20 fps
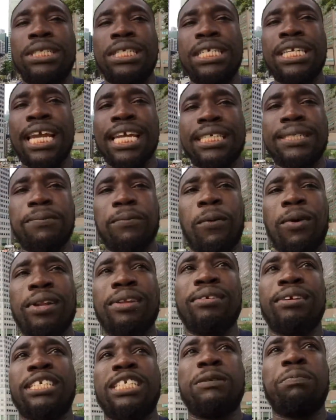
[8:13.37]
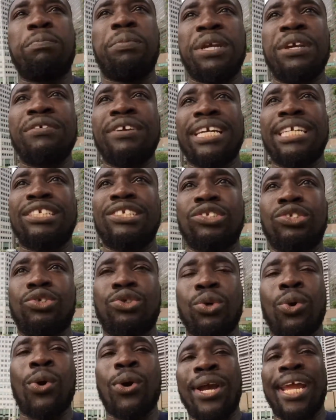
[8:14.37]
just want to experience
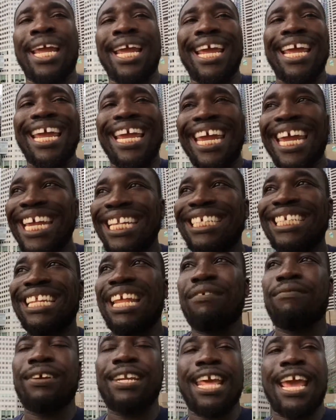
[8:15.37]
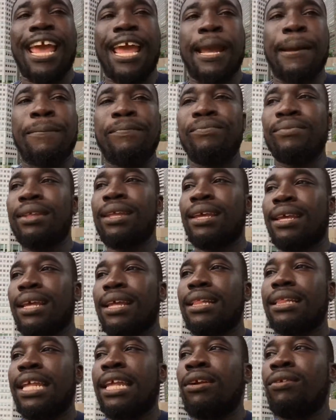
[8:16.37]
joy each and every day.
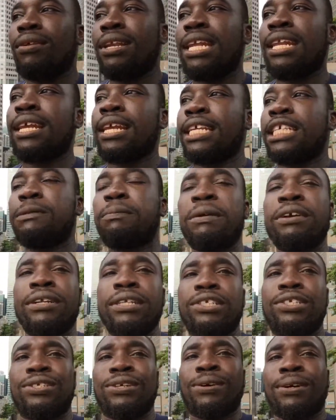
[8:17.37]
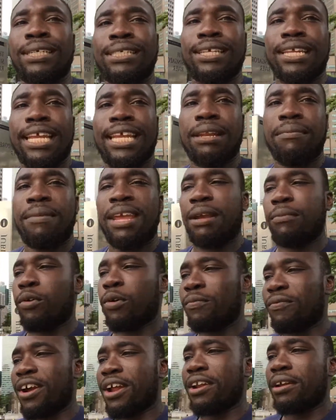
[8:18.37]
They don't need to experience joy so they can make
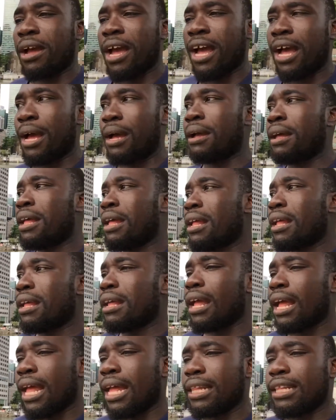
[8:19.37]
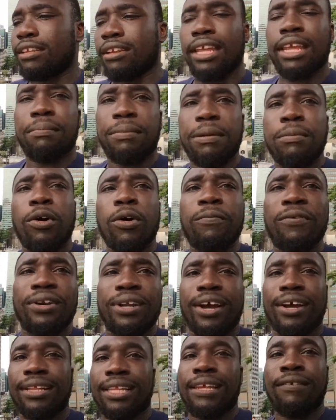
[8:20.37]
more so they can be more
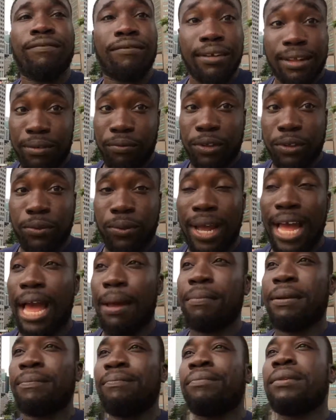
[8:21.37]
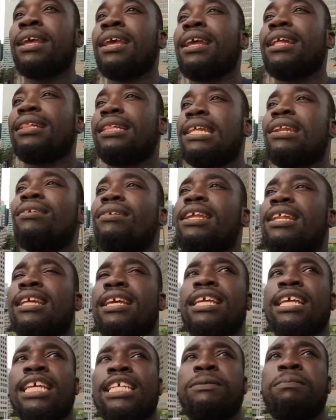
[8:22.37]
productive, which will happen. They don't need
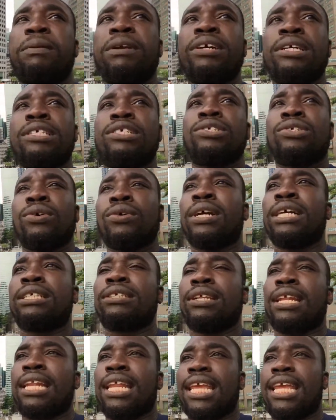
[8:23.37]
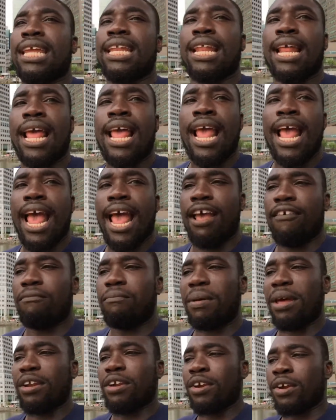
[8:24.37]
to experience joy so that they can
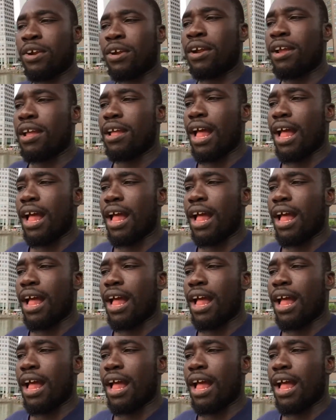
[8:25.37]
have better